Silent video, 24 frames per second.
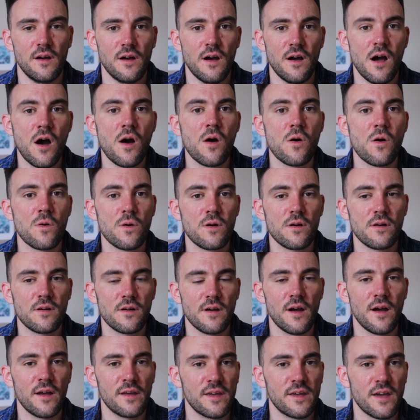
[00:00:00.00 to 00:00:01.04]
Oh,
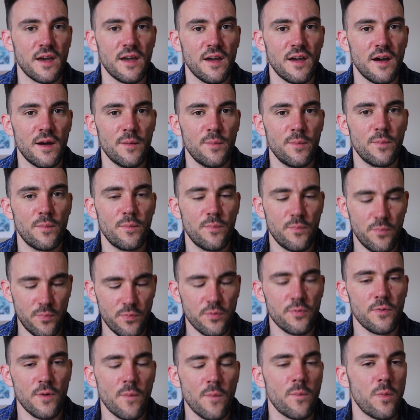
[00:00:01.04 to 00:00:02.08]
okay, I
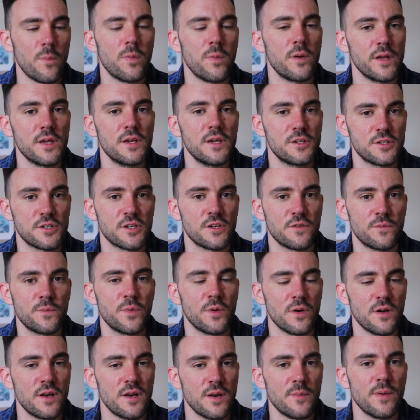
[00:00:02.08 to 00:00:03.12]
probably should have
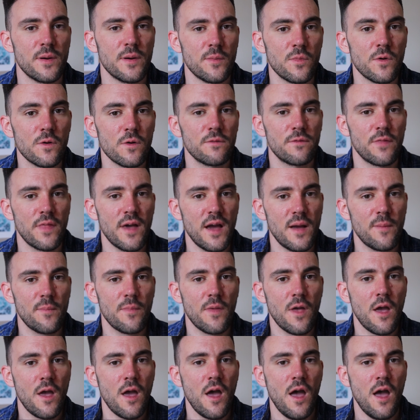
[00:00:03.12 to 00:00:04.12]
put in a bit more for that.